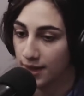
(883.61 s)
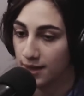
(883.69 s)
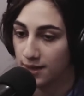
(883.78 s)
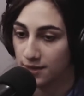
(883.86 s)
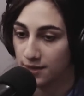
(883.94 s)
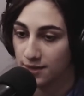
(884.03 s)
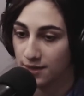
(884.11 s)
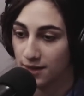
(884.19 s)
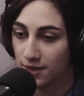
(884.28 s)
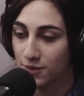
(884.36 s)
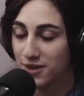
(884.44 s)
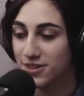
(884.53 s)
and
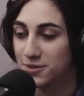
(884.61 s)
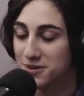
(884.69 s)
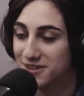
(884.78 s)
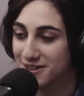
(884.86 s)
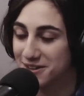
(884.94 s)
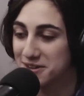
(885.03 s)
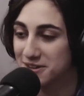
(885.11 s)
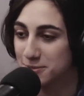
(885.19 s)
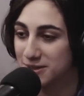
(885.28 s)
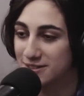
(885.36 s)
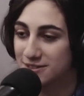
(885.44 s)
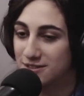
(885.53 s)
uh, we're actually working on a
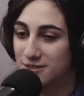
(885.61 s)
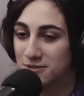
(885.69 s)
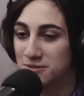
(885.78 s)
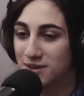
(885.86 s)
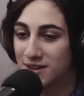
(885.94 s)
christmas tune